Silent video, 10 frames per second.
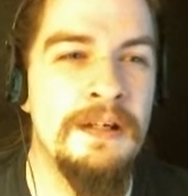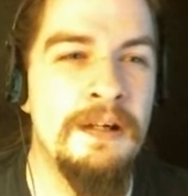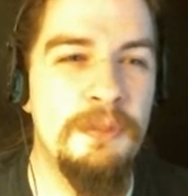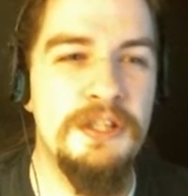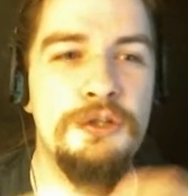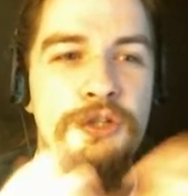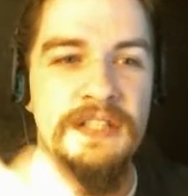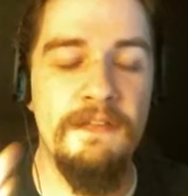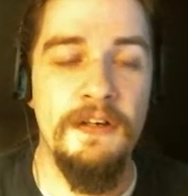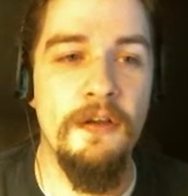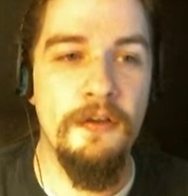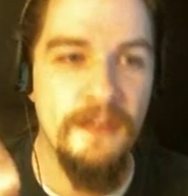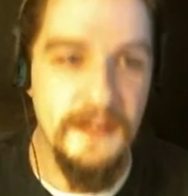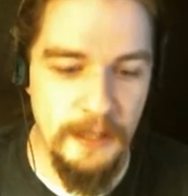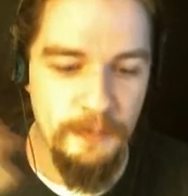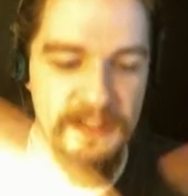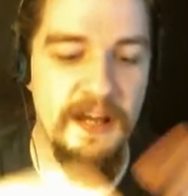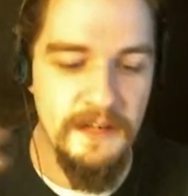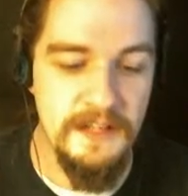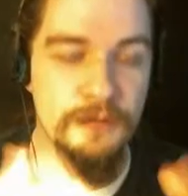because you'll just have another thing that
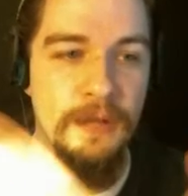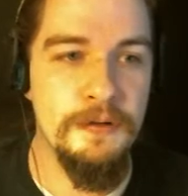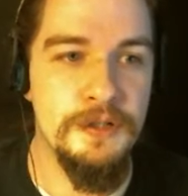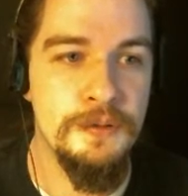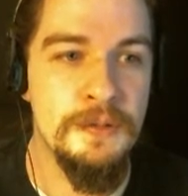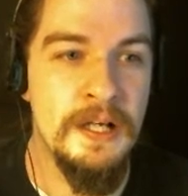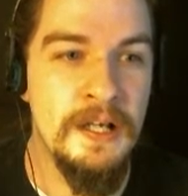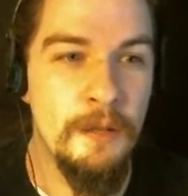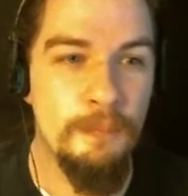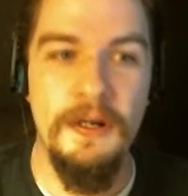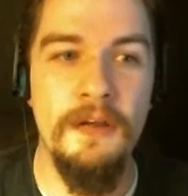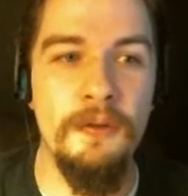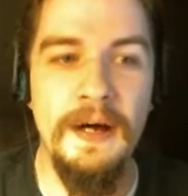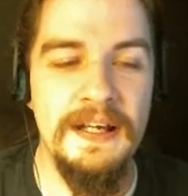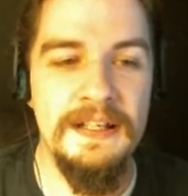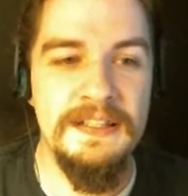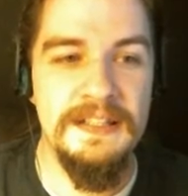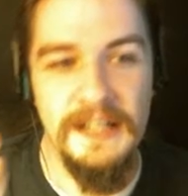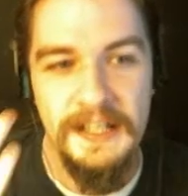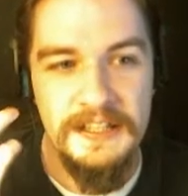retaliates around you. But
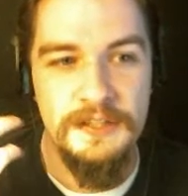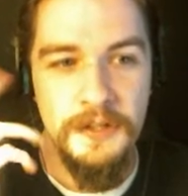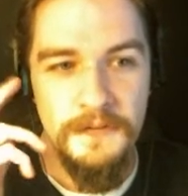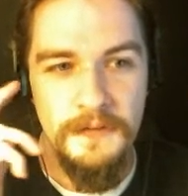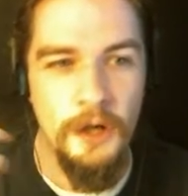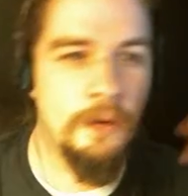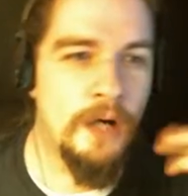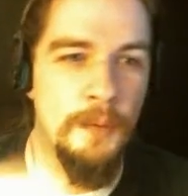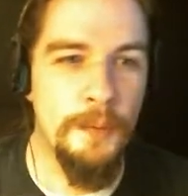otherwise, it's sort of a ho-hum